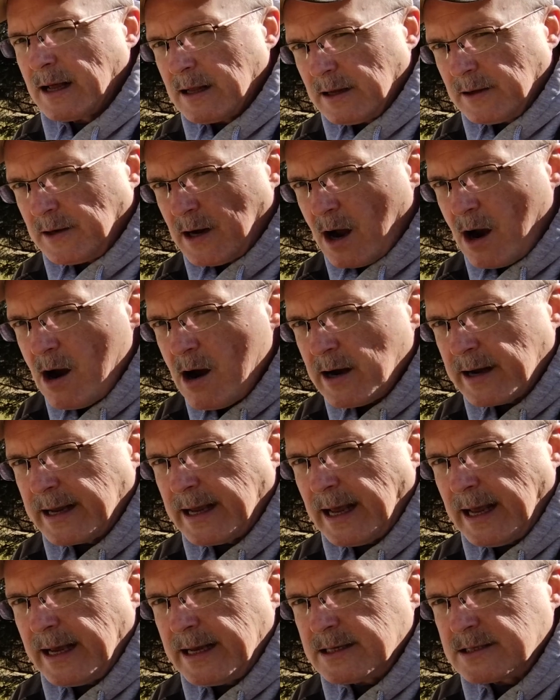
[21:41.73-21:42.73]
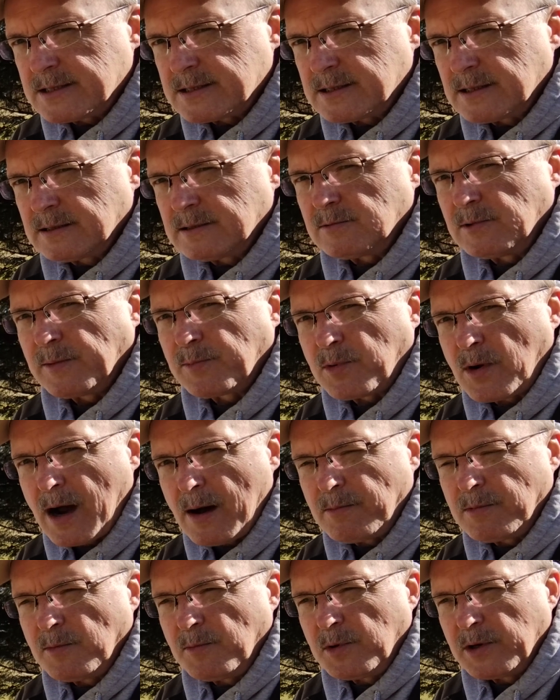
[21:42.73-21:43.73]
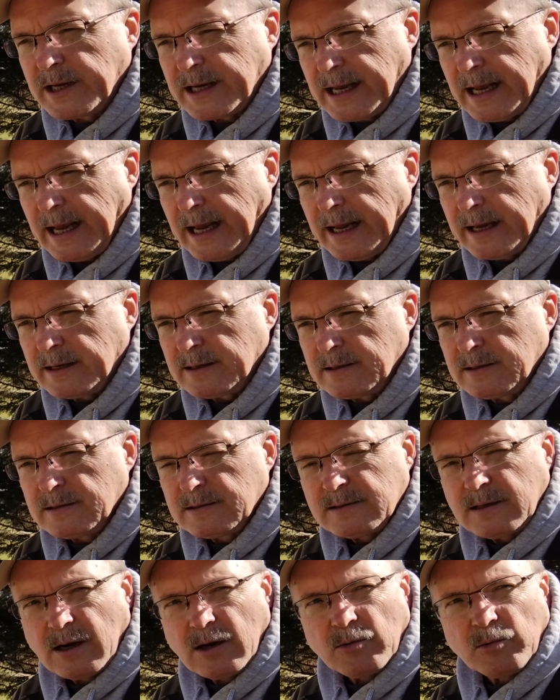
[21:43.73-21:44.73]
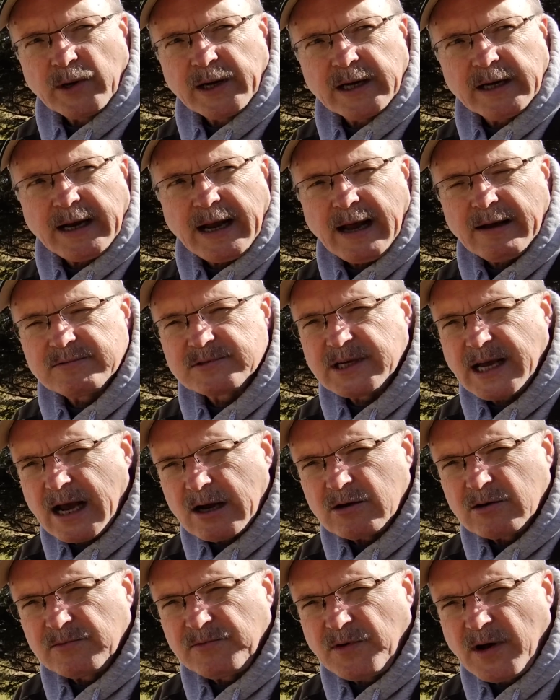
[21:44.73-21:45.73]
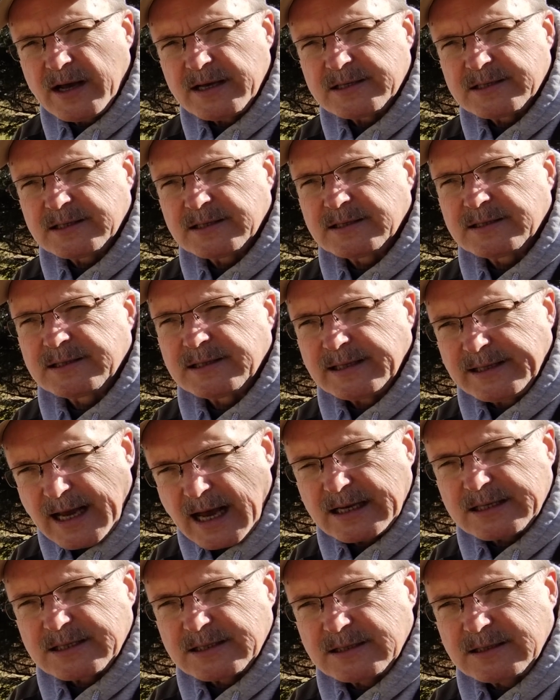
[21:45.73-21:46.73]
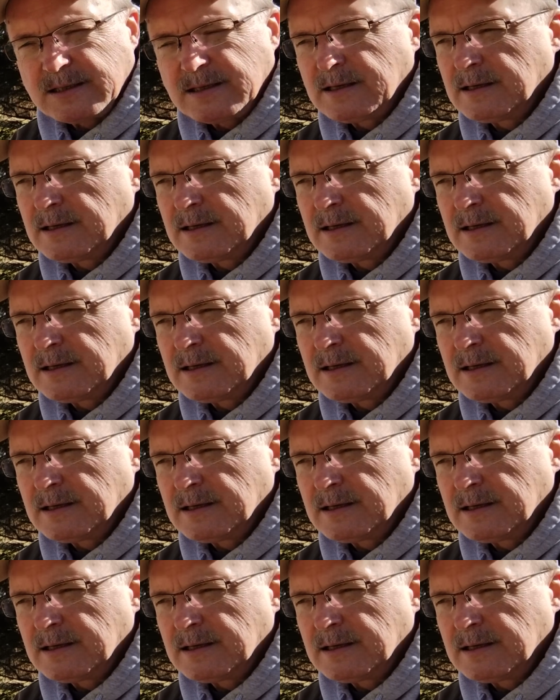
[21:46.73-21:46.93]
In our case, we probably can. Are we going to have sacrifices? Yes.